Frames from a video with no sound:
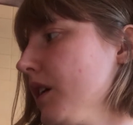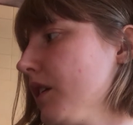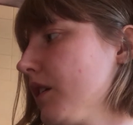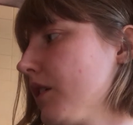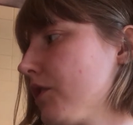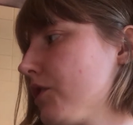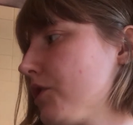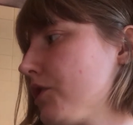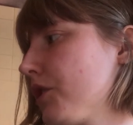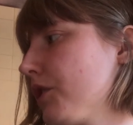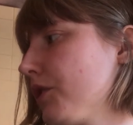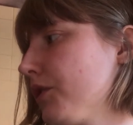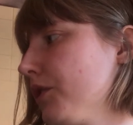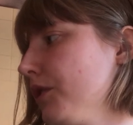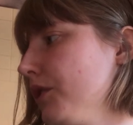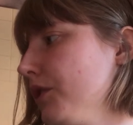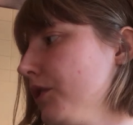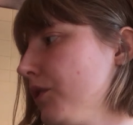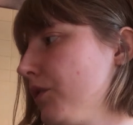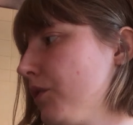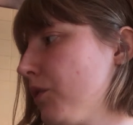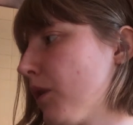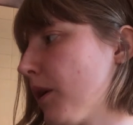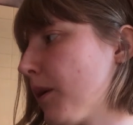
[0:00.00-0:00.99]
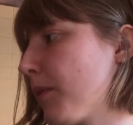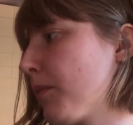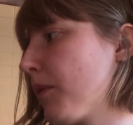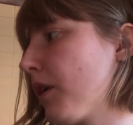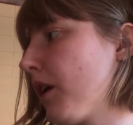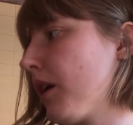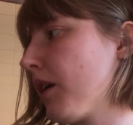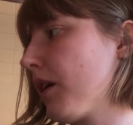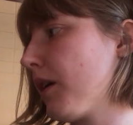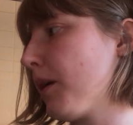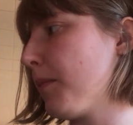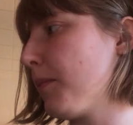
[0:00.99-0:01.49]
The children who are
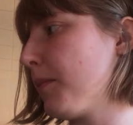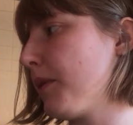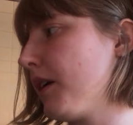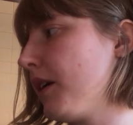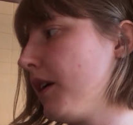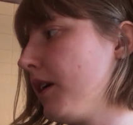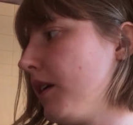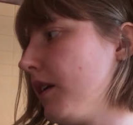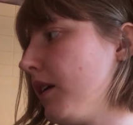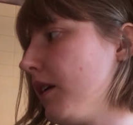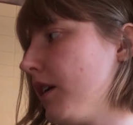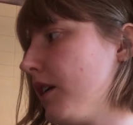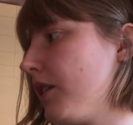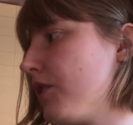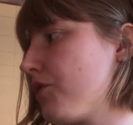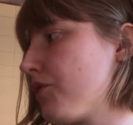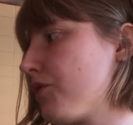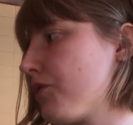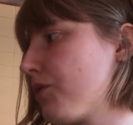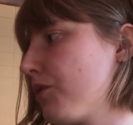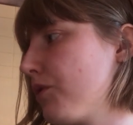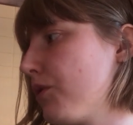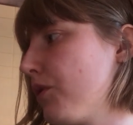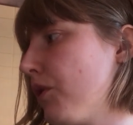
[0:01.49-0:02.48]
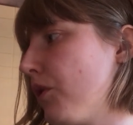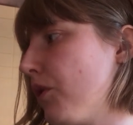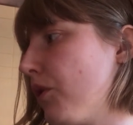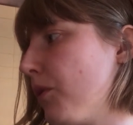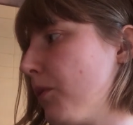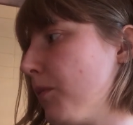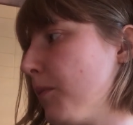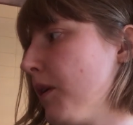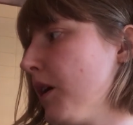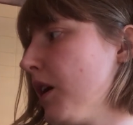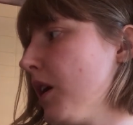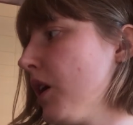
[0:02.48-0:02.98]
brought up in a true
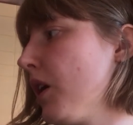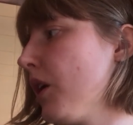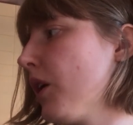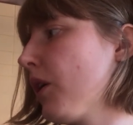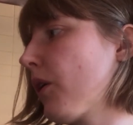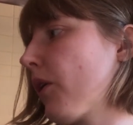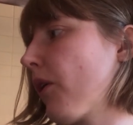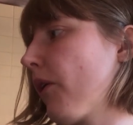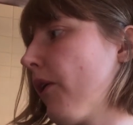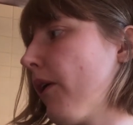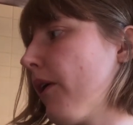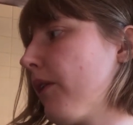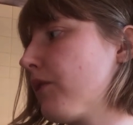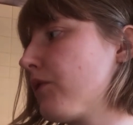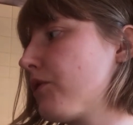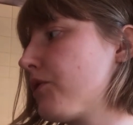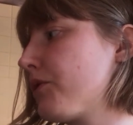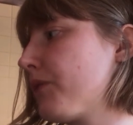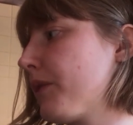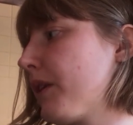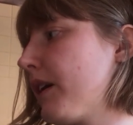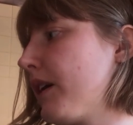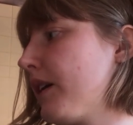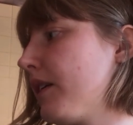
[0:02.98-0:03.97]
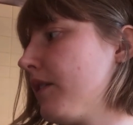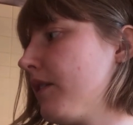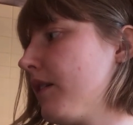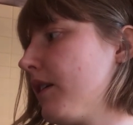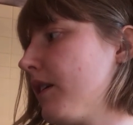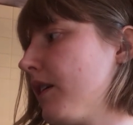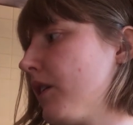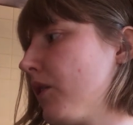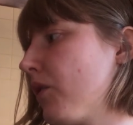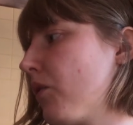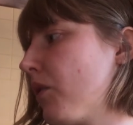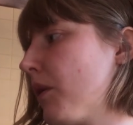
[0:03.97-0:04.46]
home go out trained
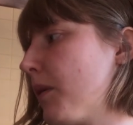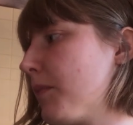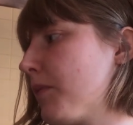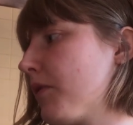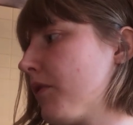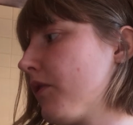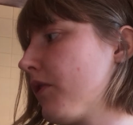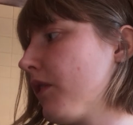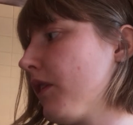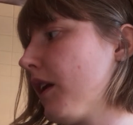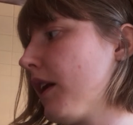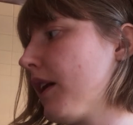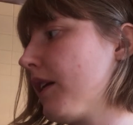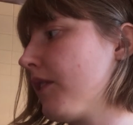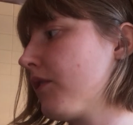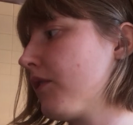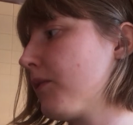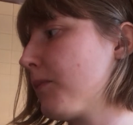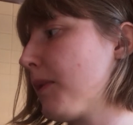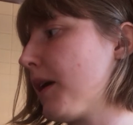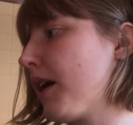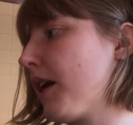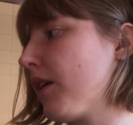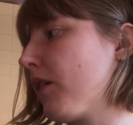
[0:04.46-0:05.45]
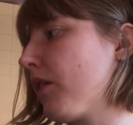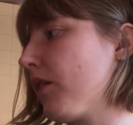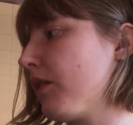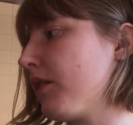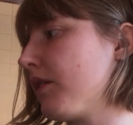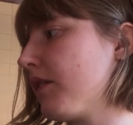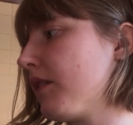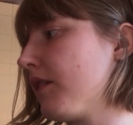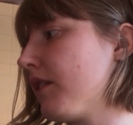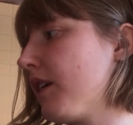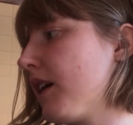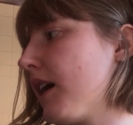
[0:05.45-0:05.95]
and equipped for life's
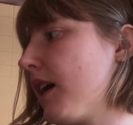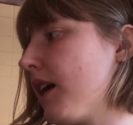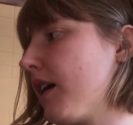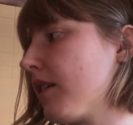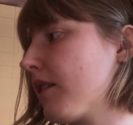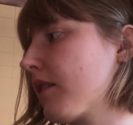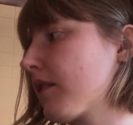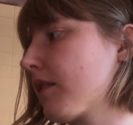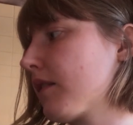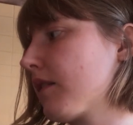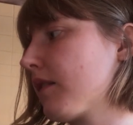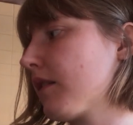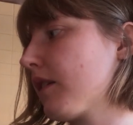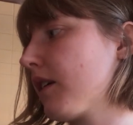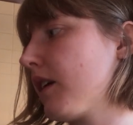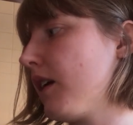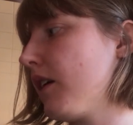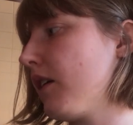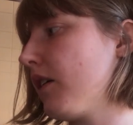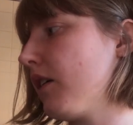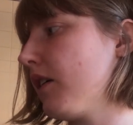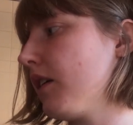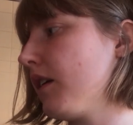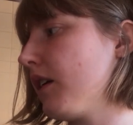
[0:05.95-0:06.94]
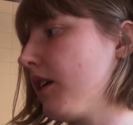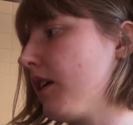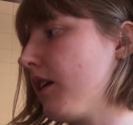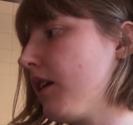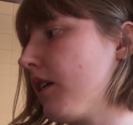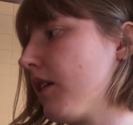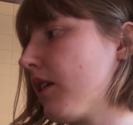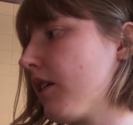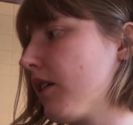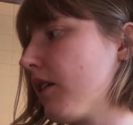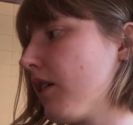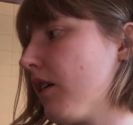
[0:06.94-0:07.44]
battles and tasks, carrying
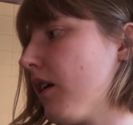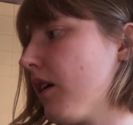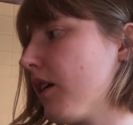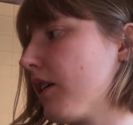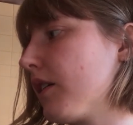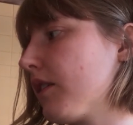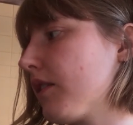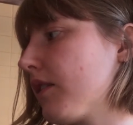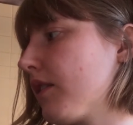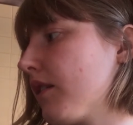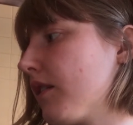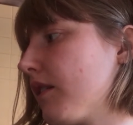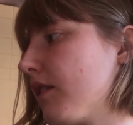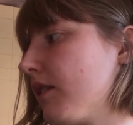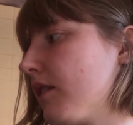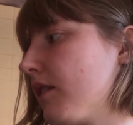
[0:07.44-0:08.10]
in their hearts a